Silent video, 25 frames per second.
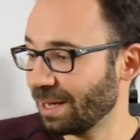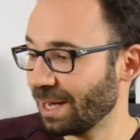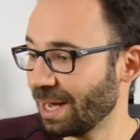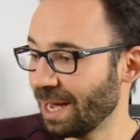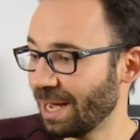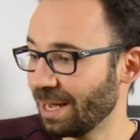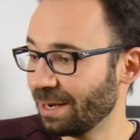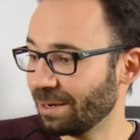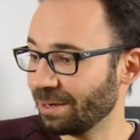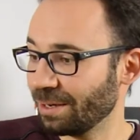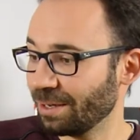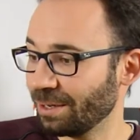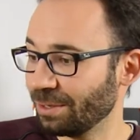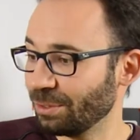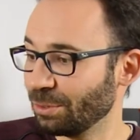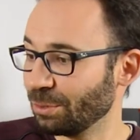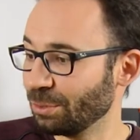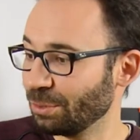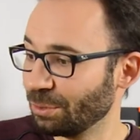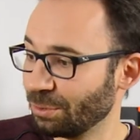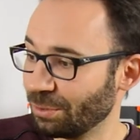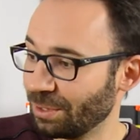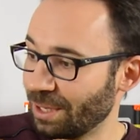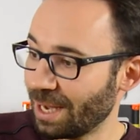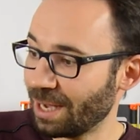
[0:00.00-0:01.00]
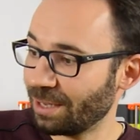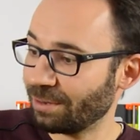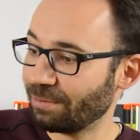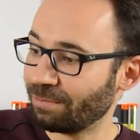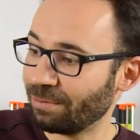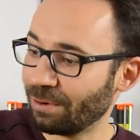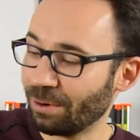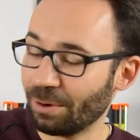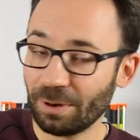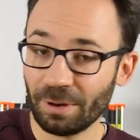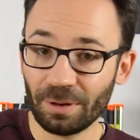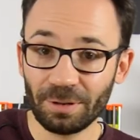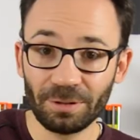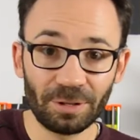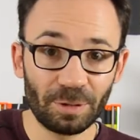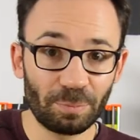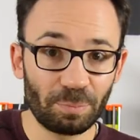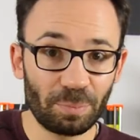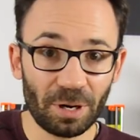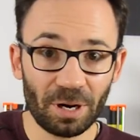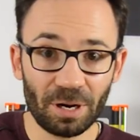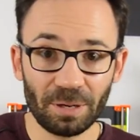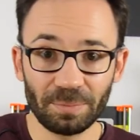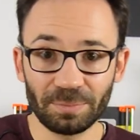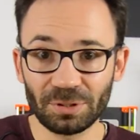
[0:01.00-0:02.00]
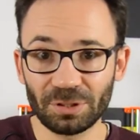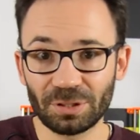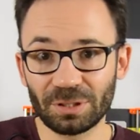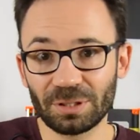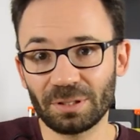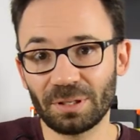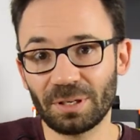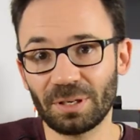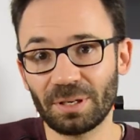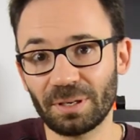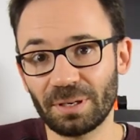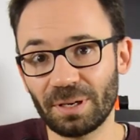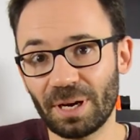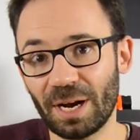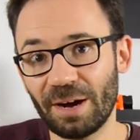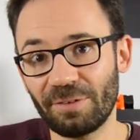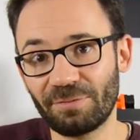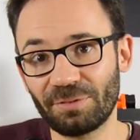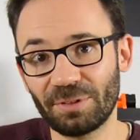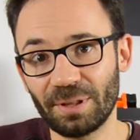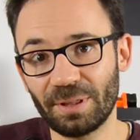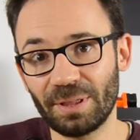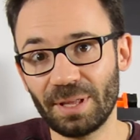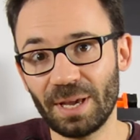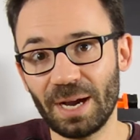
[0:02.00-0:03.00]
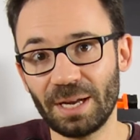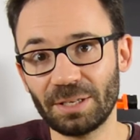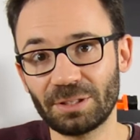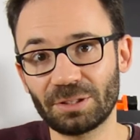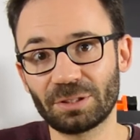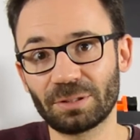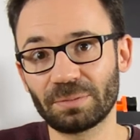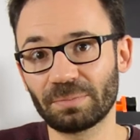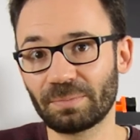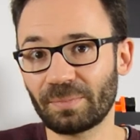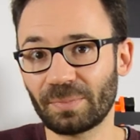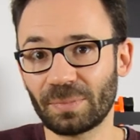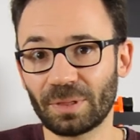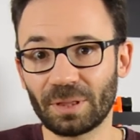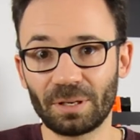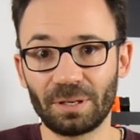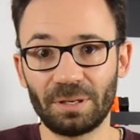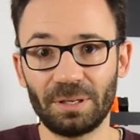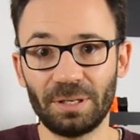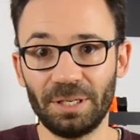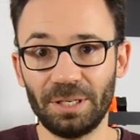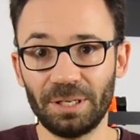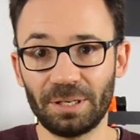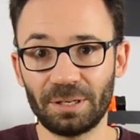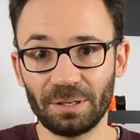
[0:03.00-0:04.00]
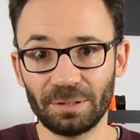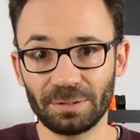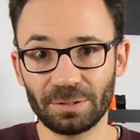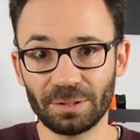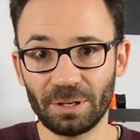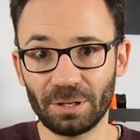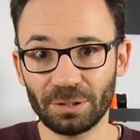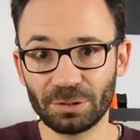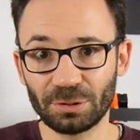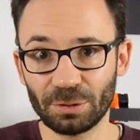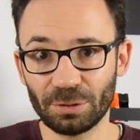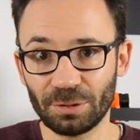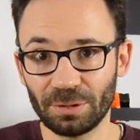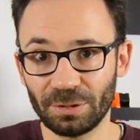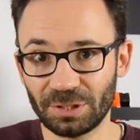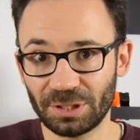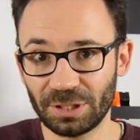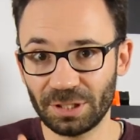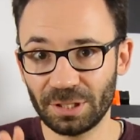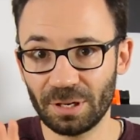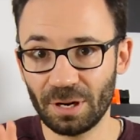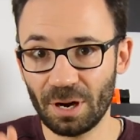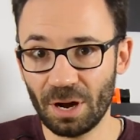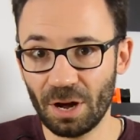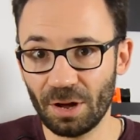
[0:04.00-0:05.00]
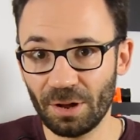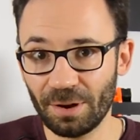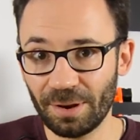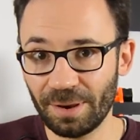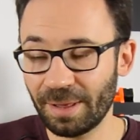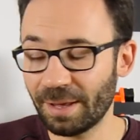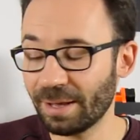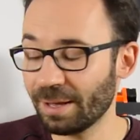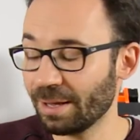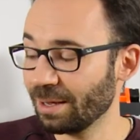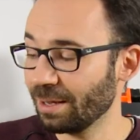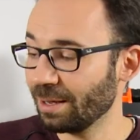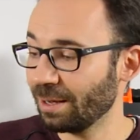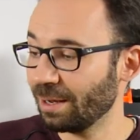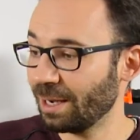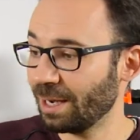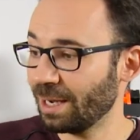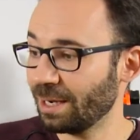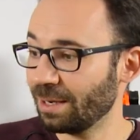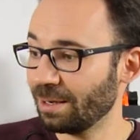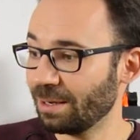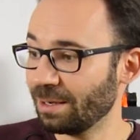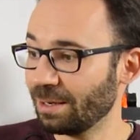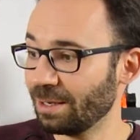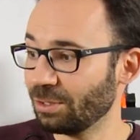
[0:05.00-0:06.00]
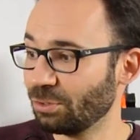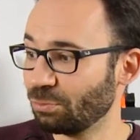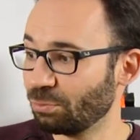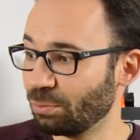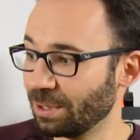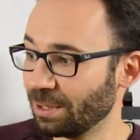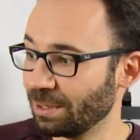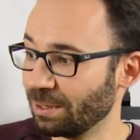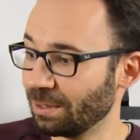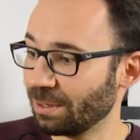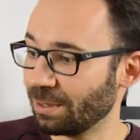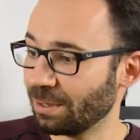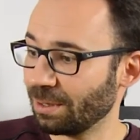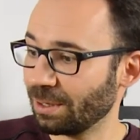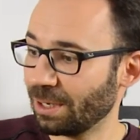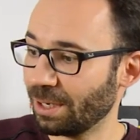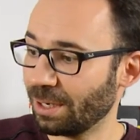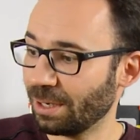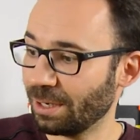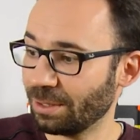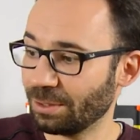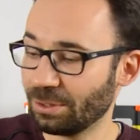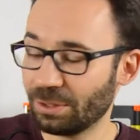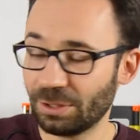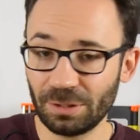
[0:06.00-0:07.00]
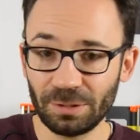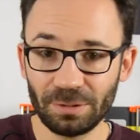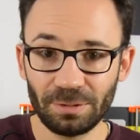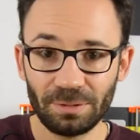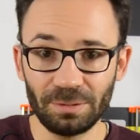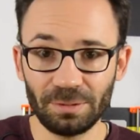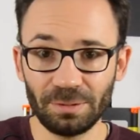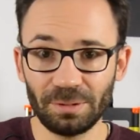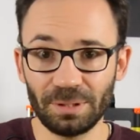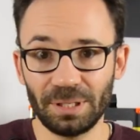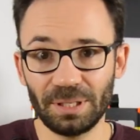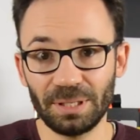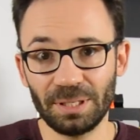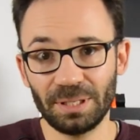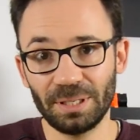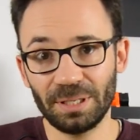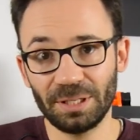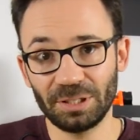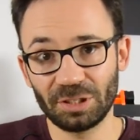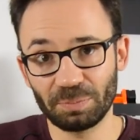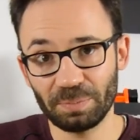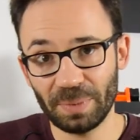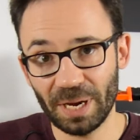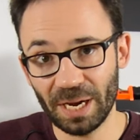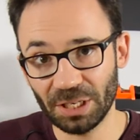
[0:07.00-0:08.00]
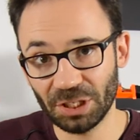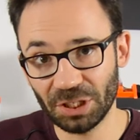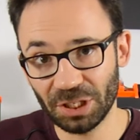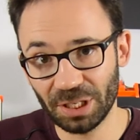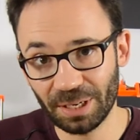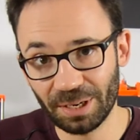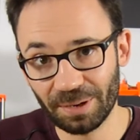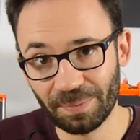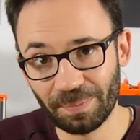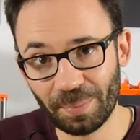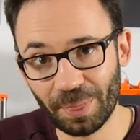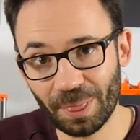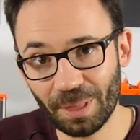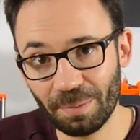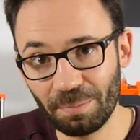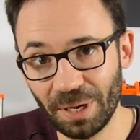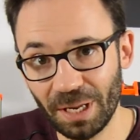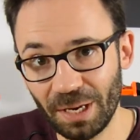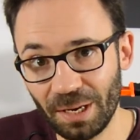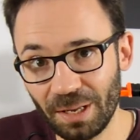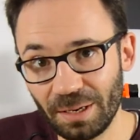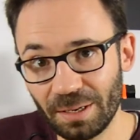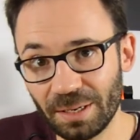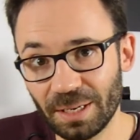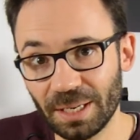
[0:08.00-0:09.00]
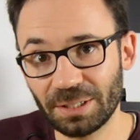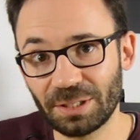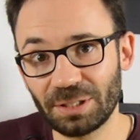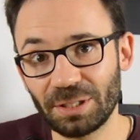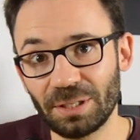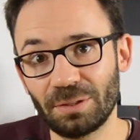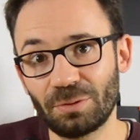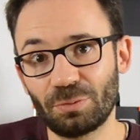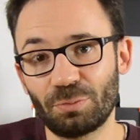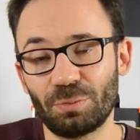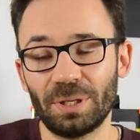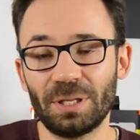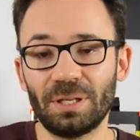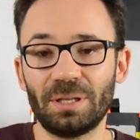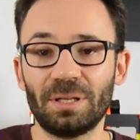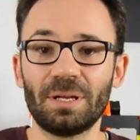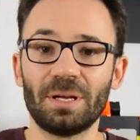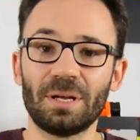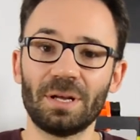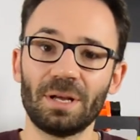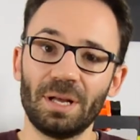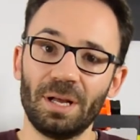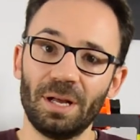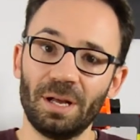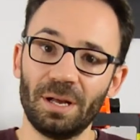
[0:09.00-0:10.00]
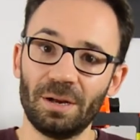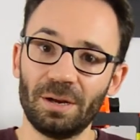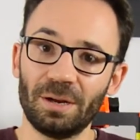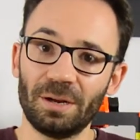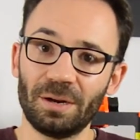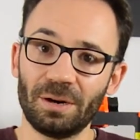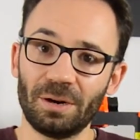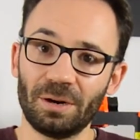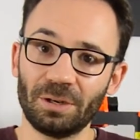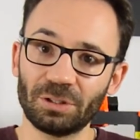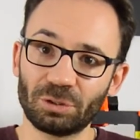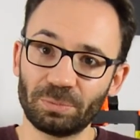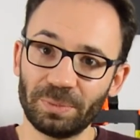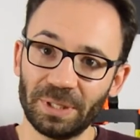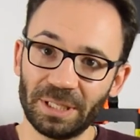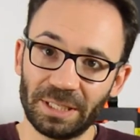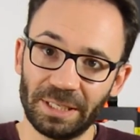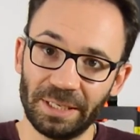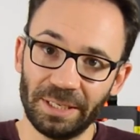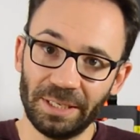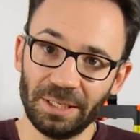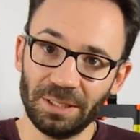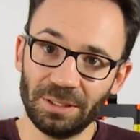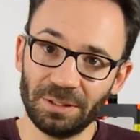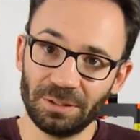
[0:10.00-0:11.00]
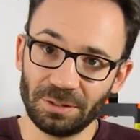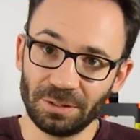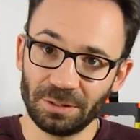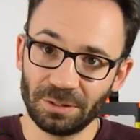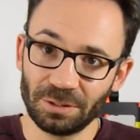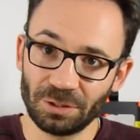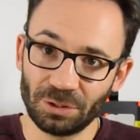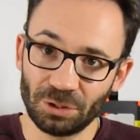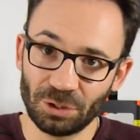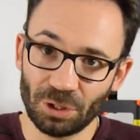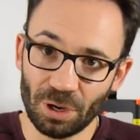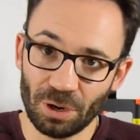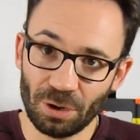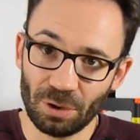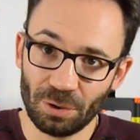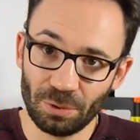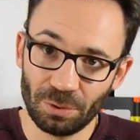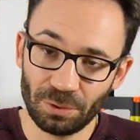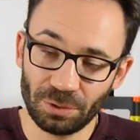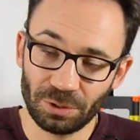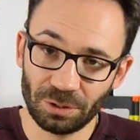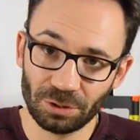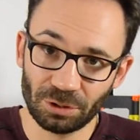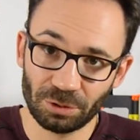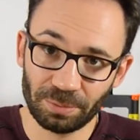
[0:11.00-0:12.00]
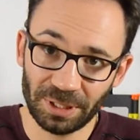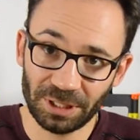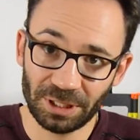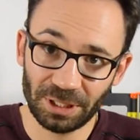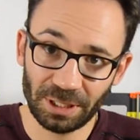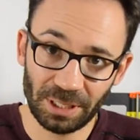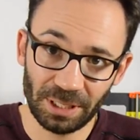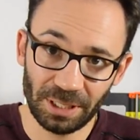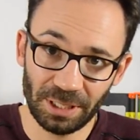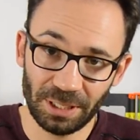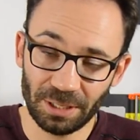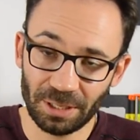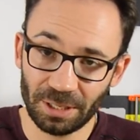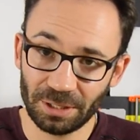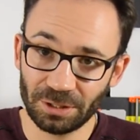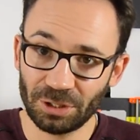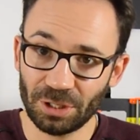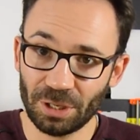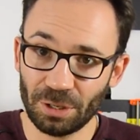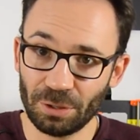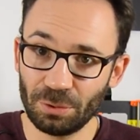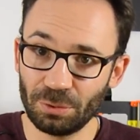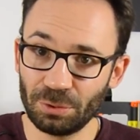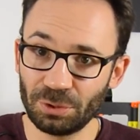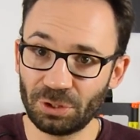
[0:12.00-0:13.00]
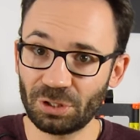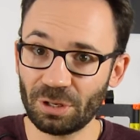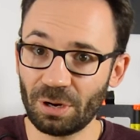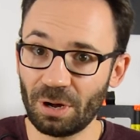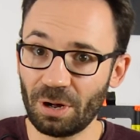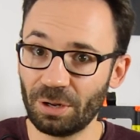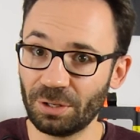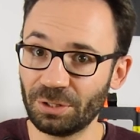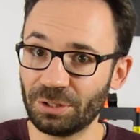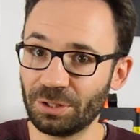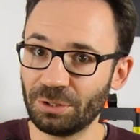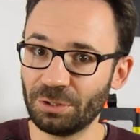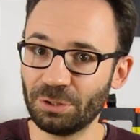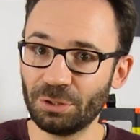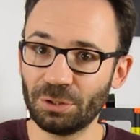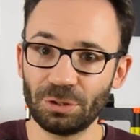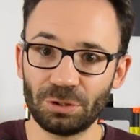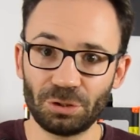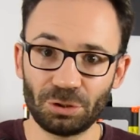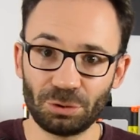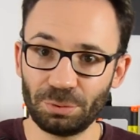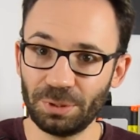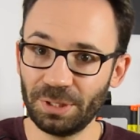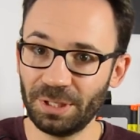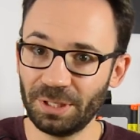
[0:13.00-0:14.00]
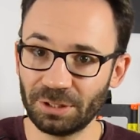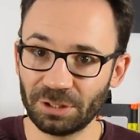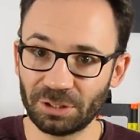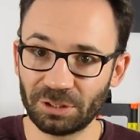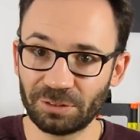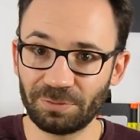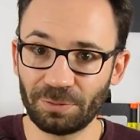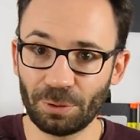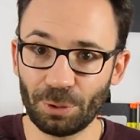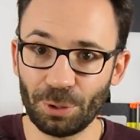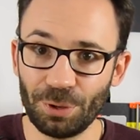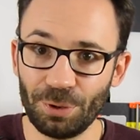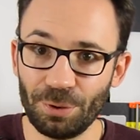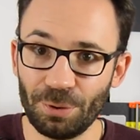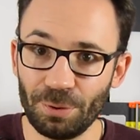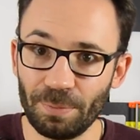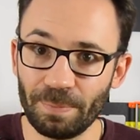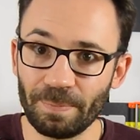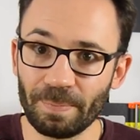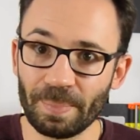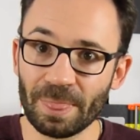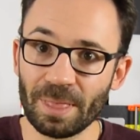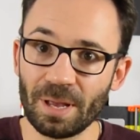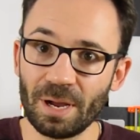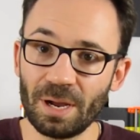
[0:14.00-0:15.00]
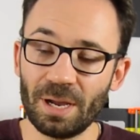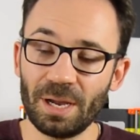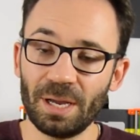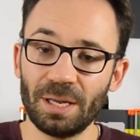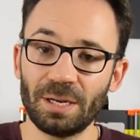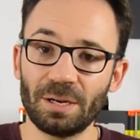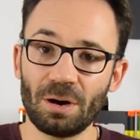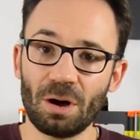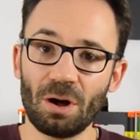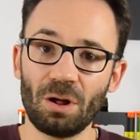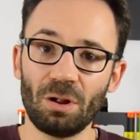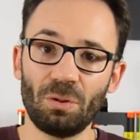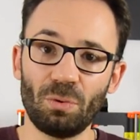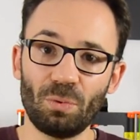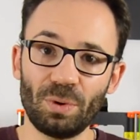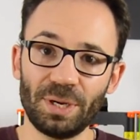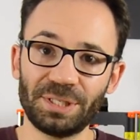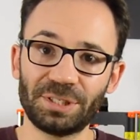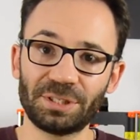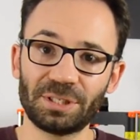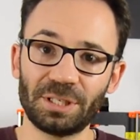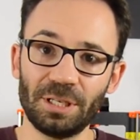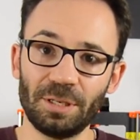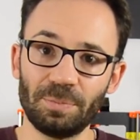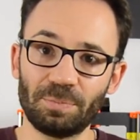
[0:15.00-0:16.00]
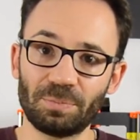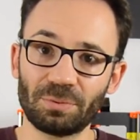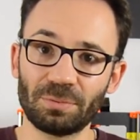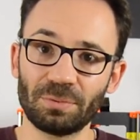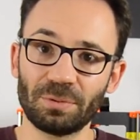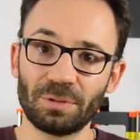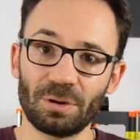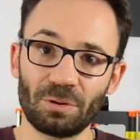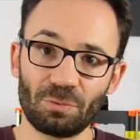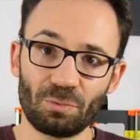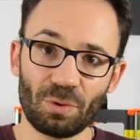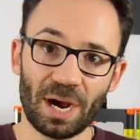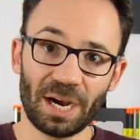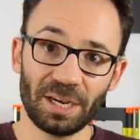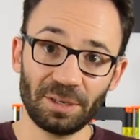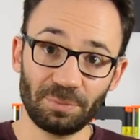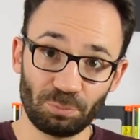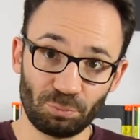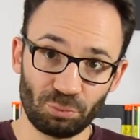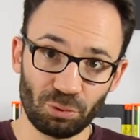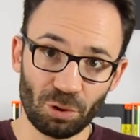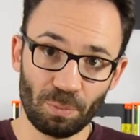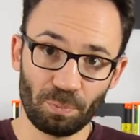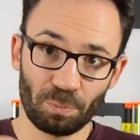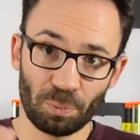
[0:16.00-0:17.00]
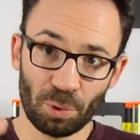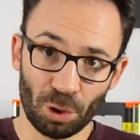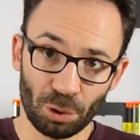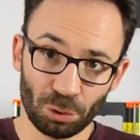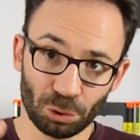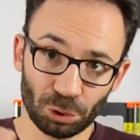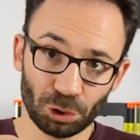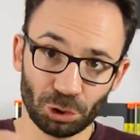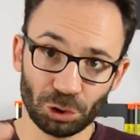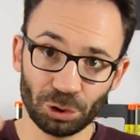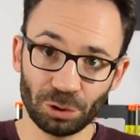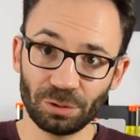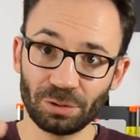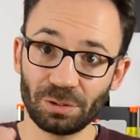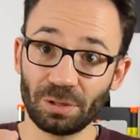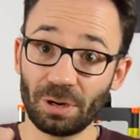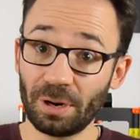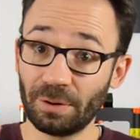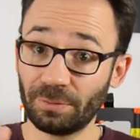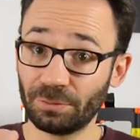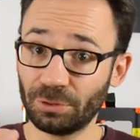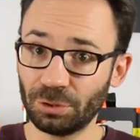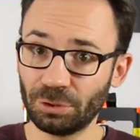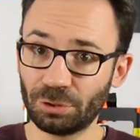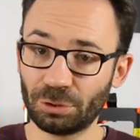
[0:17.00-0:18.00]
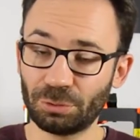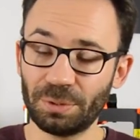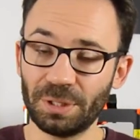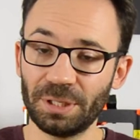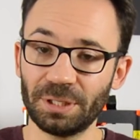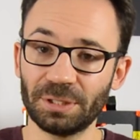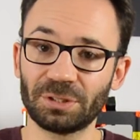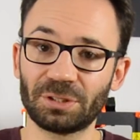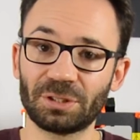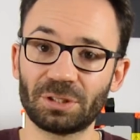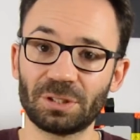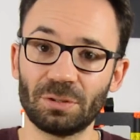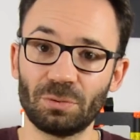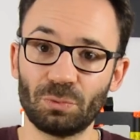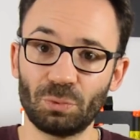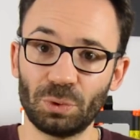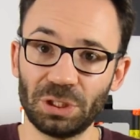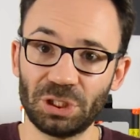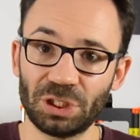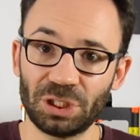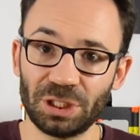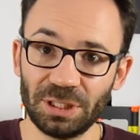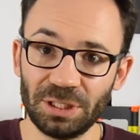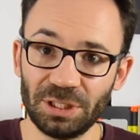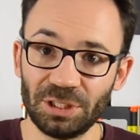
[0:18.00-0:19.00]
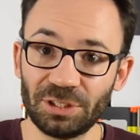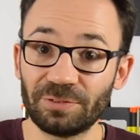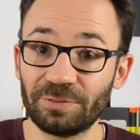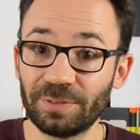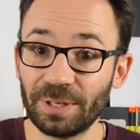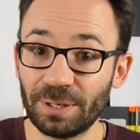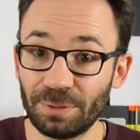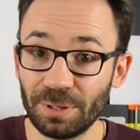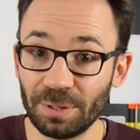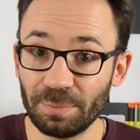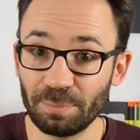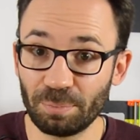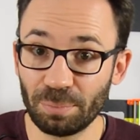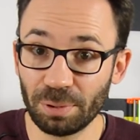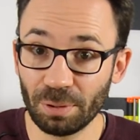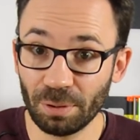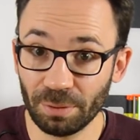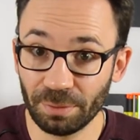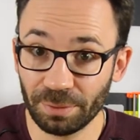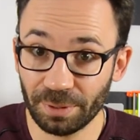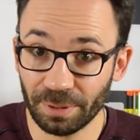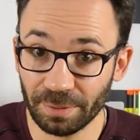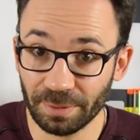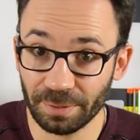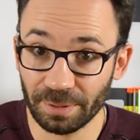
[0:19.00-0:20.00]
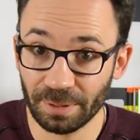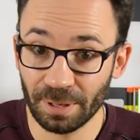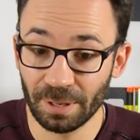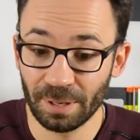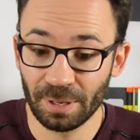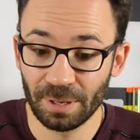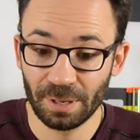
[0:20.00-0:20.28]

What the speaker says: and you do that for all the pumps. And after that, click on auto dosing on, and it will do its magic, meaning that it will automatically dose all the nutrients for you, and always keep the right proportion of nutrients, which is very important.